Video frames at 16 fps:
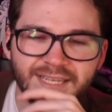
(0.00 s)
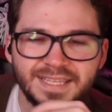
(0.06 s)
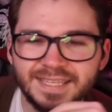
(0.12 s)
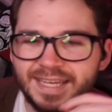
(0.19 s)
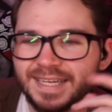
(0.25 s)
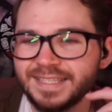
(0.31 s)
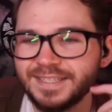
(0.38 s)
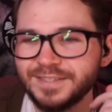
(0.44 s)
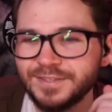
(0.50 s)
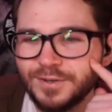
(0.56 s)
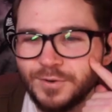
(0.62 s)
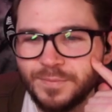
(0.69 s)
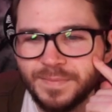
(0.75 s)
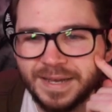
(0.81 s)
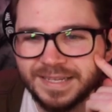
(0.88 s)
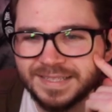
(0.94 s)
That's so
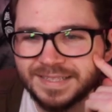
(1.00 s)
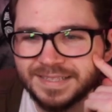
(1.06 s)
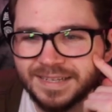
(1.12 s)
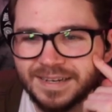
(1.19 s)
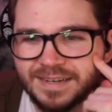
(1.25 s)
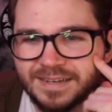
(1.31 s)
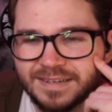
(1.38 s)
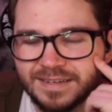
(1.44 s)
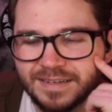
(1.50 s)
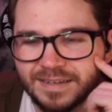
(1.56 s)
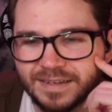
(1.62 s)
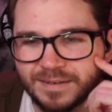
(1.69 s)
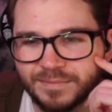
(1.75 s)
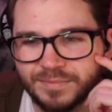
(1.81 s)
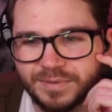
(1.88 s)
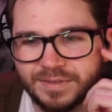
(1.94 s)
messed
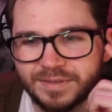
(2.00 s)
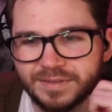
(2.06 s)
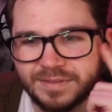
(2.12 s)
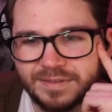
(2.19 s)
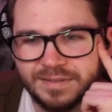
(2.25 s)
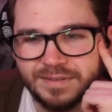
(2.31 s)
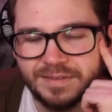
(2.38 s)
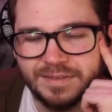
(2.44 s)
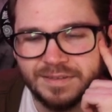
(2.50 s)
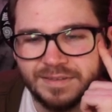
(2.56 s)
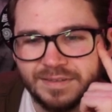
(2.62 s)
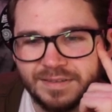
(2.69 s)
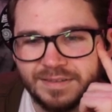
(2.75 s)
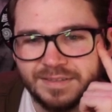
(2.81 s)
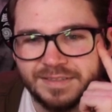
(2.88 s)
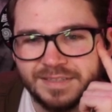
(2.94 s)
up.
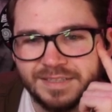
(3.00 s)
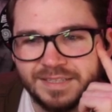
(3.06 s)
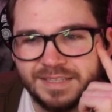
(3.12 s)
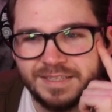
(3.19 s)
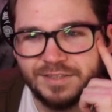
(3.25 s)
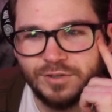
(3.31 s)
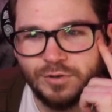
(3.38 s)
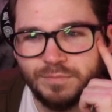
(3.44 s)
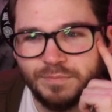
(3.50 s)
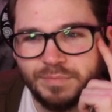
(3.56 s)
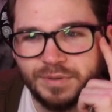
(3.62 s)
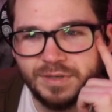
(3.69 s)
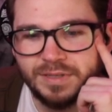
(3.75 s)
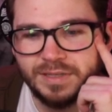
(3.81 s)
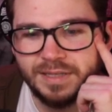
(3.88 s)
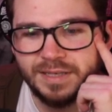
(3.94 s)
She's so
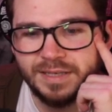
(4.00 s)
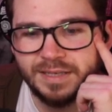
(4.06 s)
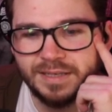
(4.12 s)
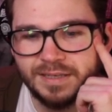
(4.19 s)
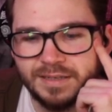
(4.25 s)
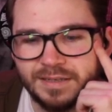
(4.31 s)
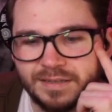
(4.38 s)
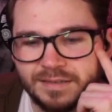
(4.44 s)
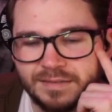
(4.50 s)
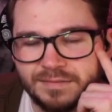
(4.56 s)
bully.